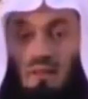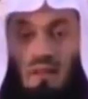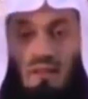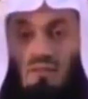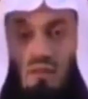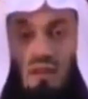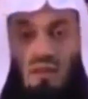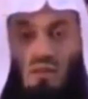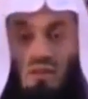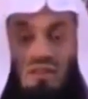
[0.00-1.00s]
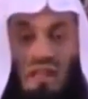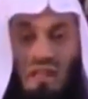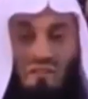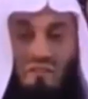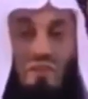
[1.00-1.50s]
May Allah subhanahu wa
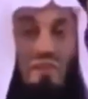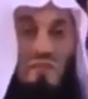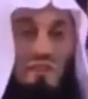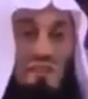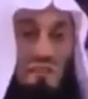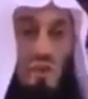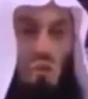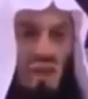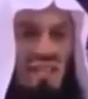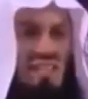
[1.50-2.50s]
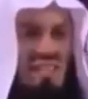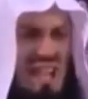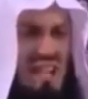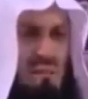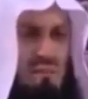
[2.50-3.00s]
ta'ala forgive us. We waste
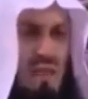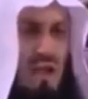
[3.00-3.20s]
time.